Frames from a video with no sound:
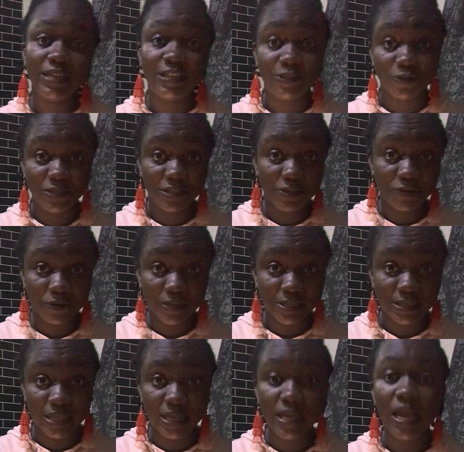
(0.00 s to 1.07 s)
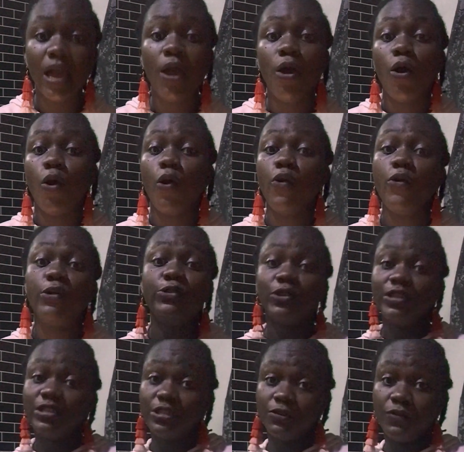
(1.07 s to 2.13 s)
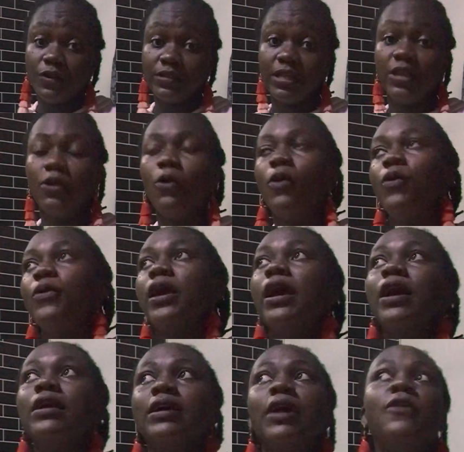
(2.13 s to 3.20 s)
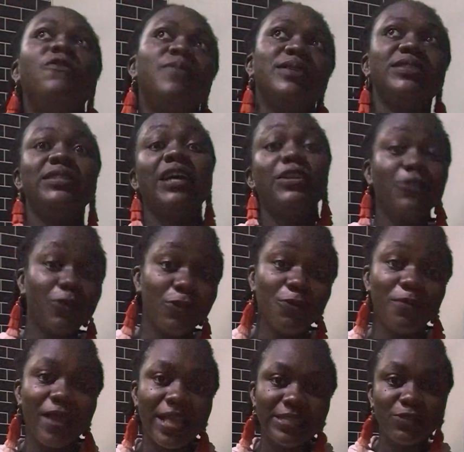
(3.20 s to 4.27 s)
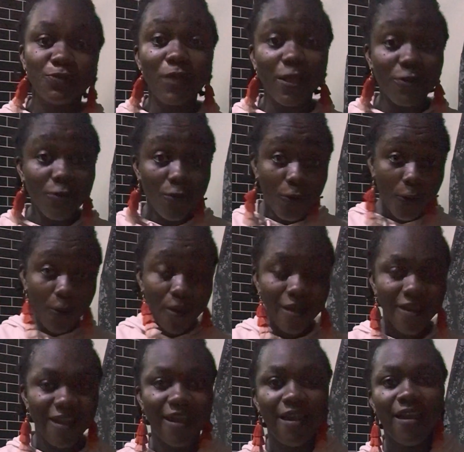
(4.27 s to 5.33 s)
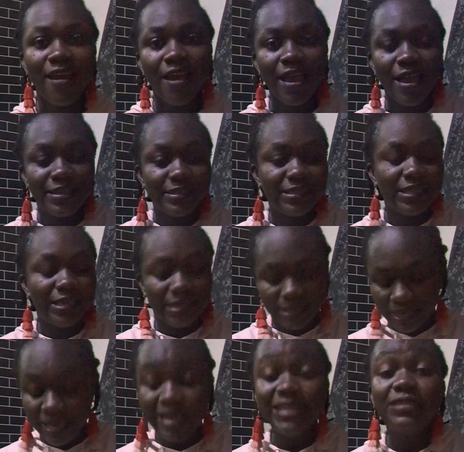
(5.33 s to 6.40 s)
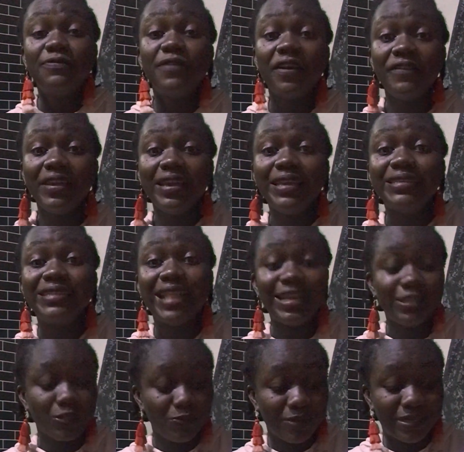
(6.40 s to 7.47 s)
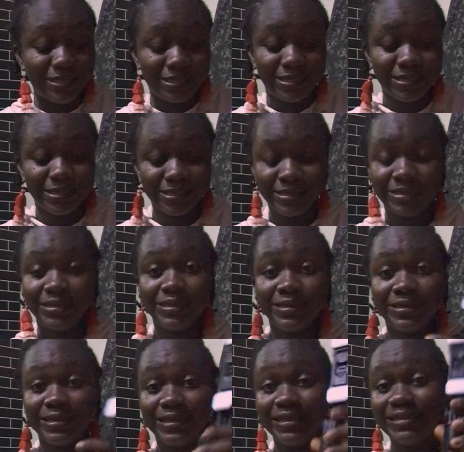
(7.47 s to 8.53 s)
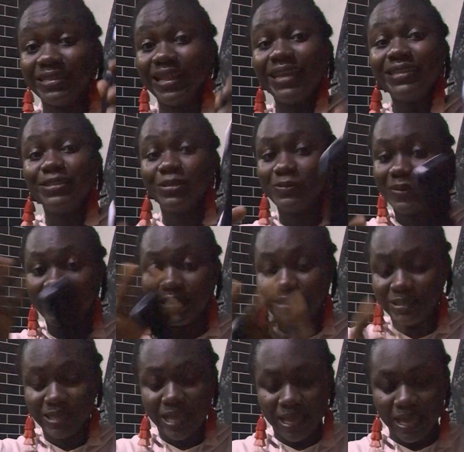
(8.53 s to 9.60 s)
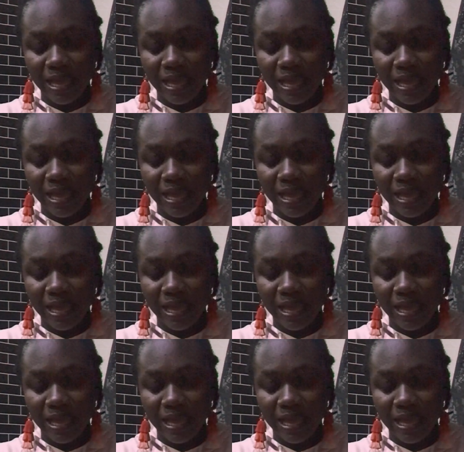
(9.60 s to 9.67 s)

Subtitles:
nature seriously, or your journey seriously, or you're kind of person that documents where you go. See, it's lightweight. It's lightweight.